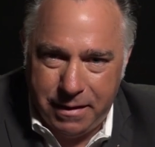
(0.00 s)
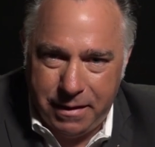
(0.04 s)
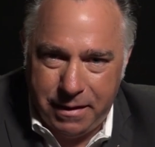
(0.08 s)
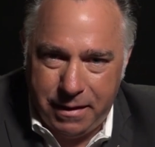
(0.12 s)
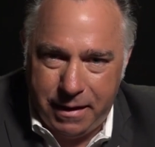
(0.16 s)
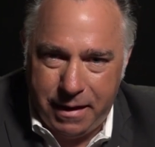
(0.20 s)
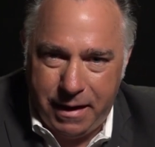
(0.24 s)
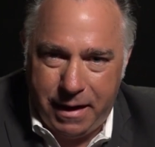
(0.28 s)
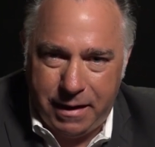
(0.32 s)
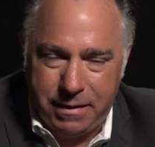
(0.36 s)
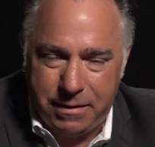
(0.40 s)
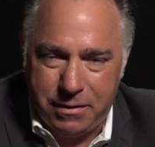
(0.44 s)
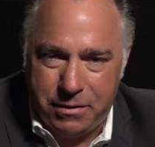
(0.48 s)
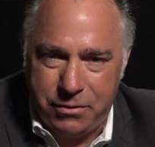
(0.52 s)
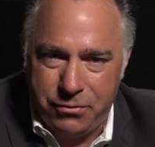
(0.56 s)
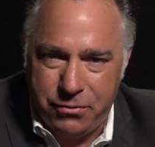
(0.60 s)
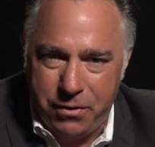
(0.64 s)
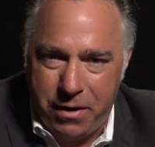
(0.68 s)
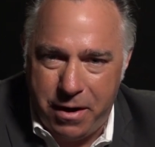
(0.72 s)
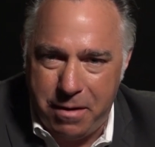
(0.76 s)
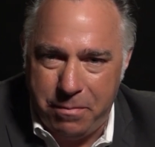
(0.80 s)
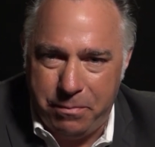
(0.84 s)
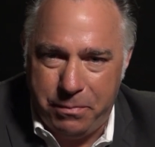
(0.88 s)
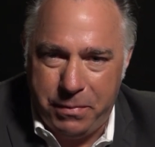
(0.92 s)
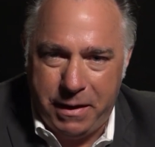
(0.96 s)
You got
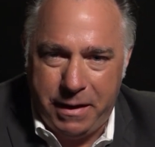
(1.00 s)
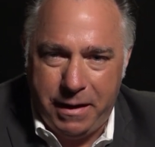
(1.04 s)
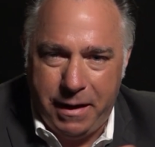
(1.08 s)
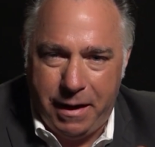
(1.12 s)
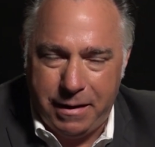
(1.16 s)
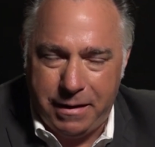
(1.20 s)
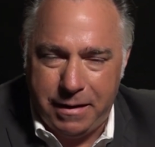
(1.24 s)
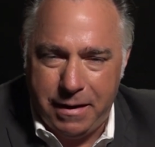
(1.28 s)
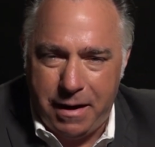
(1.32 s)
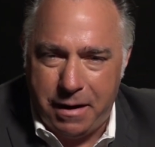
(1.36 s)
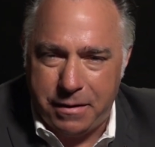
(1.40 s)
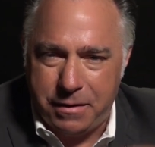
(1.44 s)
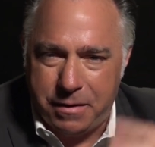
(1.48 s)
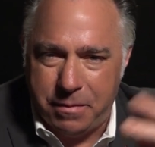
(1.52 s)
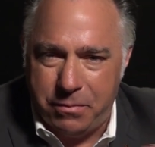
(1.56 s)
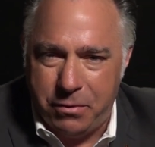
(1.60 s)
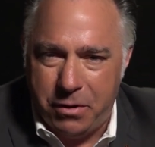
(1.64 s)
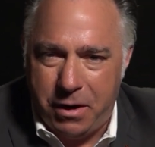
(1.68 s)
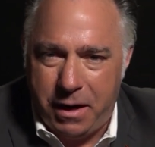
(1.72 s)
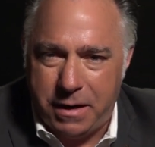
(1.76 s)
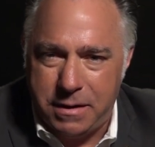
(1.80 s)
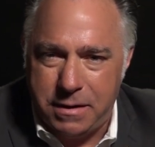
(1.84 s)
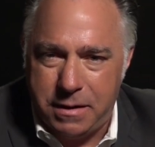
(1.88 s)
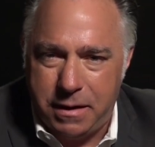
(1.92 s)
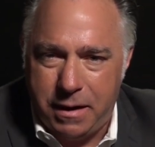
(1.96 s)
Trump. You got Dr.
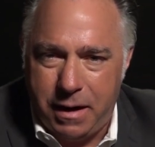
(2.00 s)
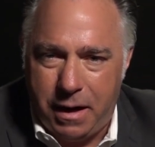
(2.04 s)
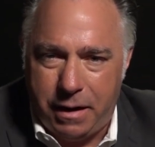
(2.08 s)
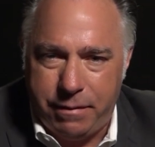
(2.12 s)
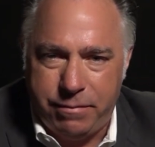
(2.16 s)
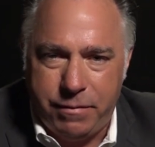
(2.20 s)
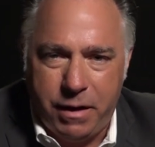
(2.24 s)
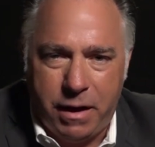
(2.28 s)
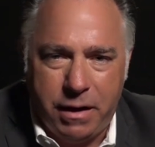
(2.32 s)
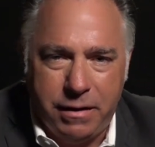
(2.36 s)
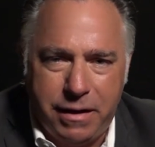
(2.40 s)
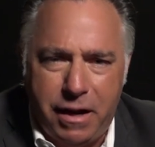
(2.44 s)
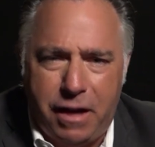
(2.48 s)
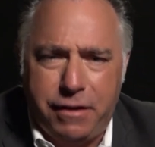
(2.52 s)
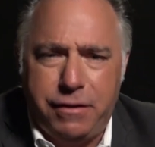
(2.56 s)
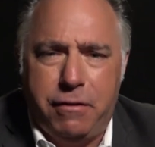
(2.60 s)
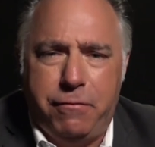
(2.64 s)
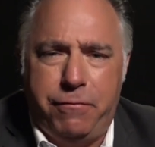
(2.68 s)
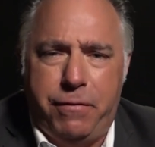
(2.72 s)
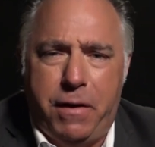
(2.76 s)
Bricks. You got Dr.